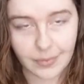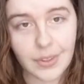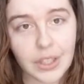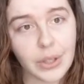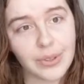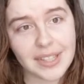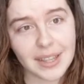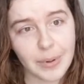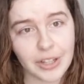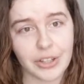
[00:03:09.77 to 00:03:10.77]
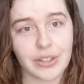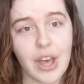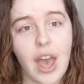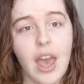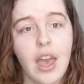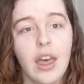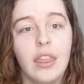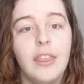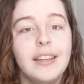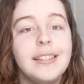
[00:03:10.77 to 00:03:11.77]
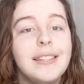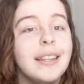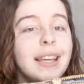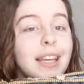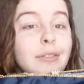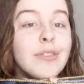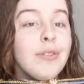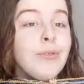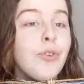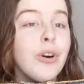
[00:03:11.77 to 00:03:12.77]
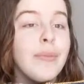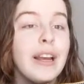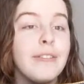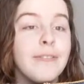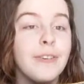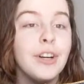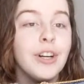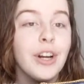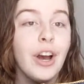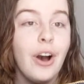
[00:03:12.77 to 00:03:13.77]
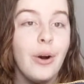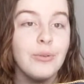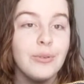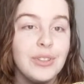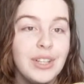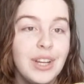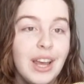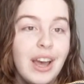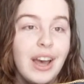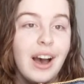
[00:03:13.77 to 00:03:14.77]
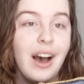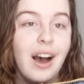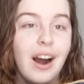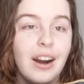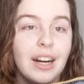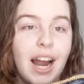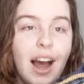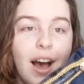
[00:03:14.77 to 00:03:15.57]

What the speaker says: You will see the pictures. The sleeves for my fur coat are